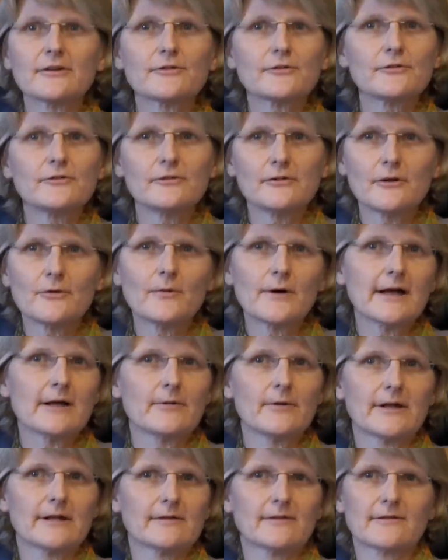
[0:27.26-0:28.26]
is no way
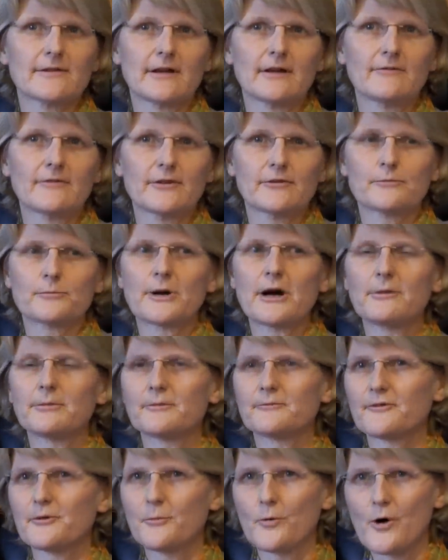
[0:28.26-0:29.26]
we can solve this
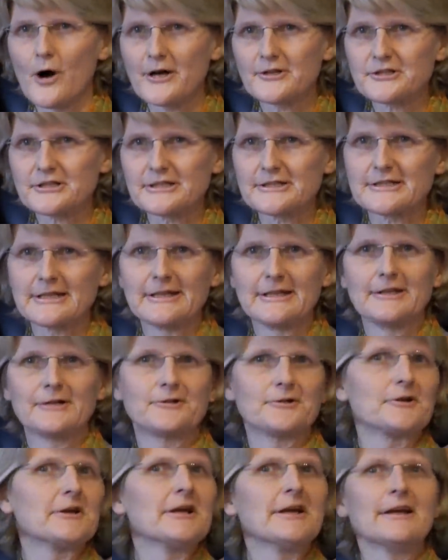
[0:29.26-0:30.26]
problem from
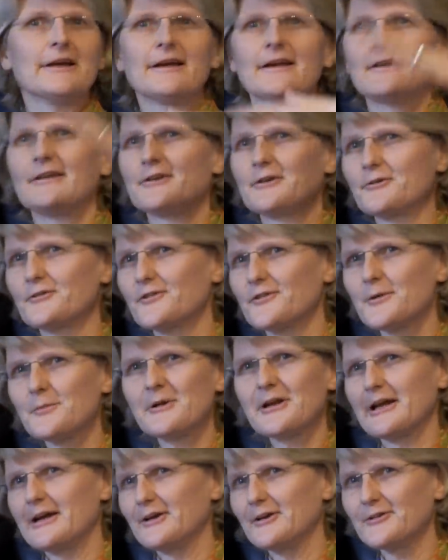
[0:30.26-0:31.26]
Washington, or, you know,
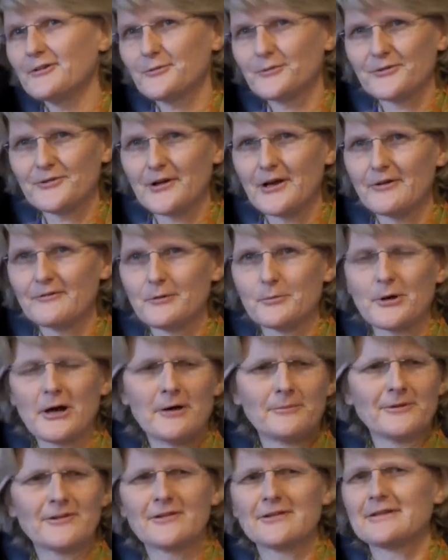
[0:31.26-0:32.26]
someone else will solve the
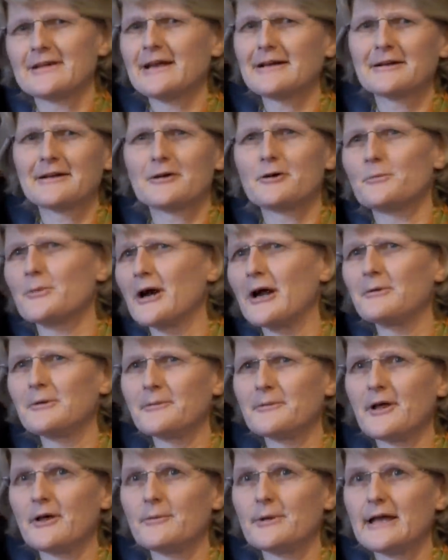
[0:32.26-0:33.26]
problem. It's a technical
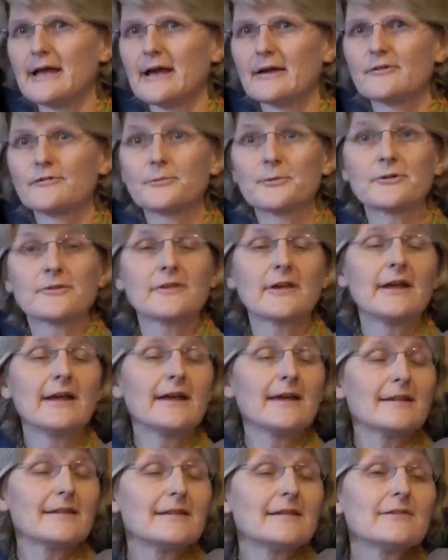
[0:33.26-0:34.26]
problem, they'll be experts.
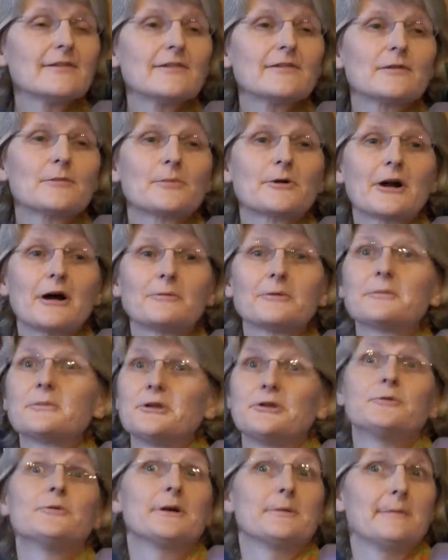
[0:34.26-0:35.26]
This is a
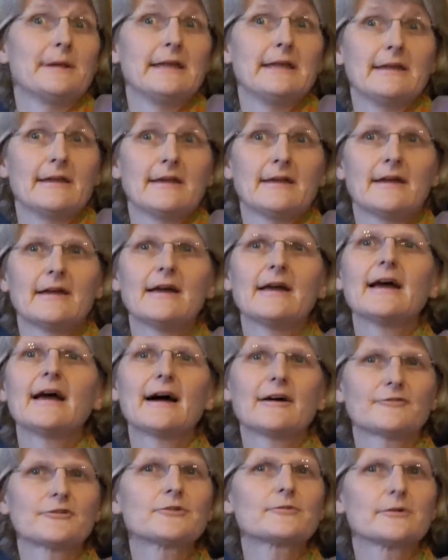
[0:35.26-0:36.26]
problem you and me
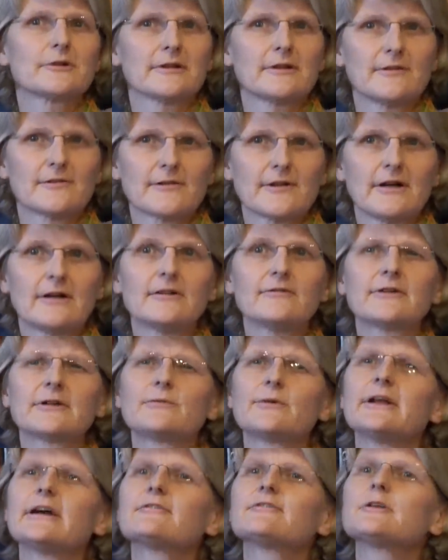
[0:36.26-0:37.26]
have to really solve, and
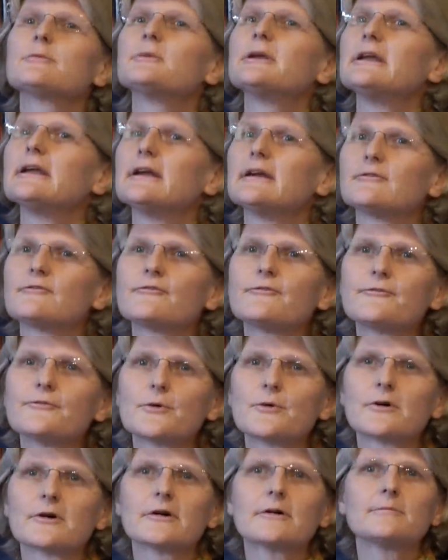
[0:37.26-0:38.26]
we have to be
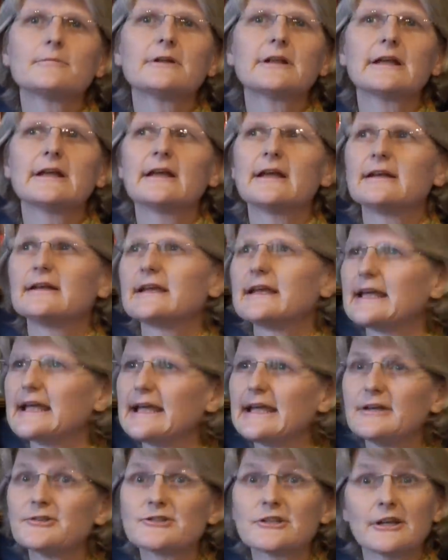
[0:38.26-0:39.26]
informed,
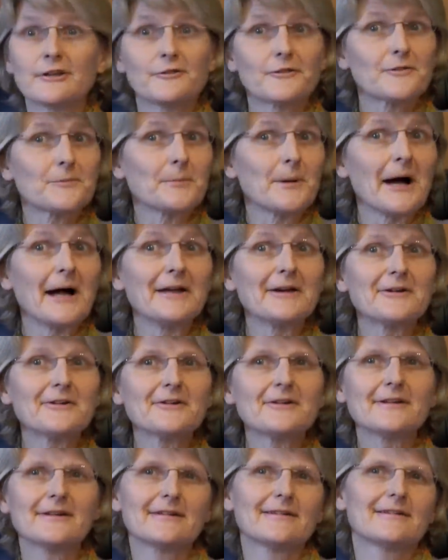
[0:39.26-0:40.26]
engaged,
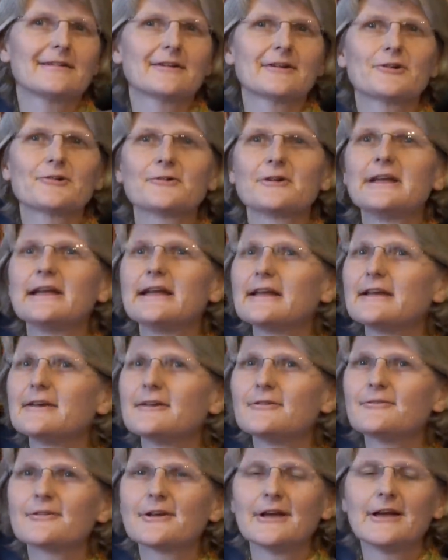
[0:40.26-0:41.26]
inspired,
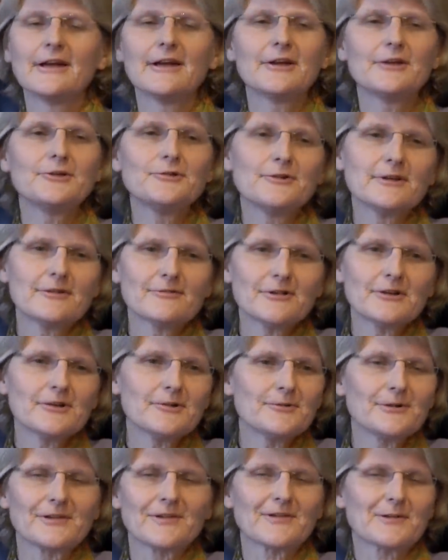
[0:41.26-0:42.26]
creative. You never
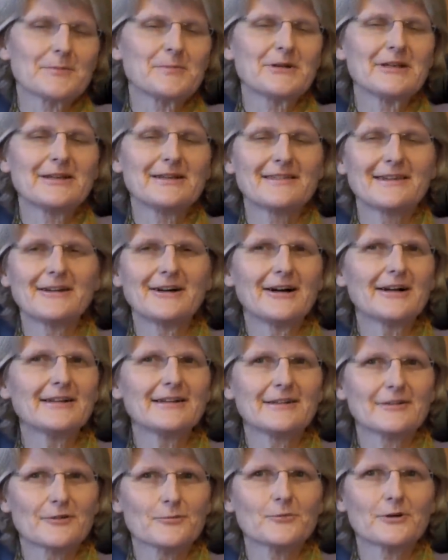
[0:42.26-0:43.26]
know when somebody in the
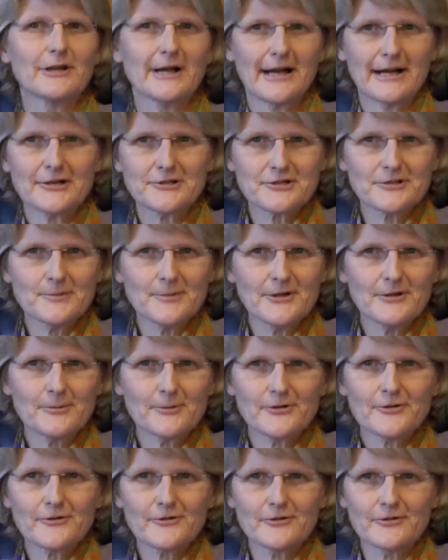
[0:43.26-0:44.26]
audience will actually be the
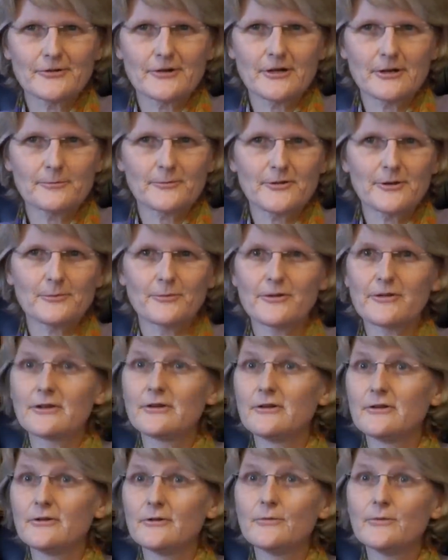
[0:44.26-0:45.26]
person who comes up with a
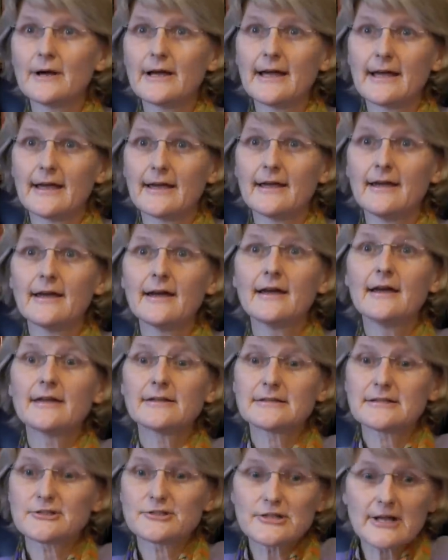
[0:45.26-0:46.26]
new way
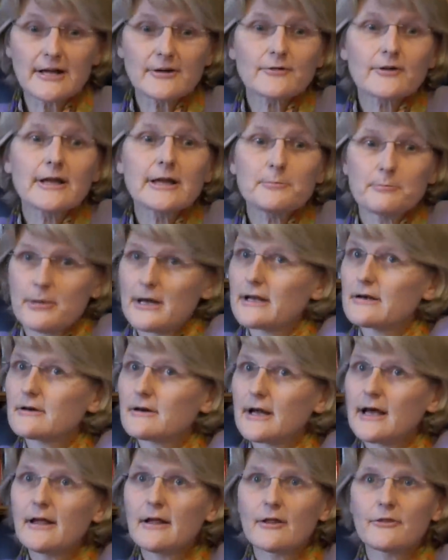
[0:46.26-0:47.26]
to generate better
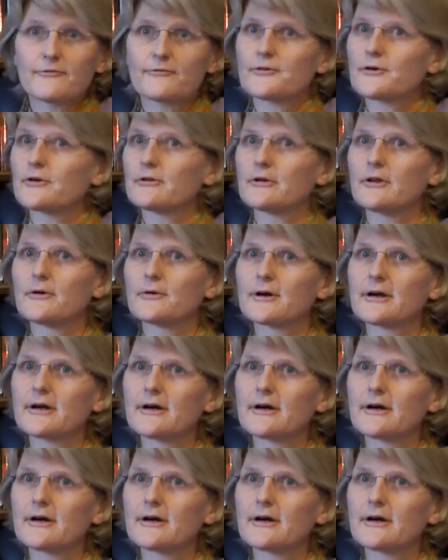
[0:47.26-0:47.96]
health for a lower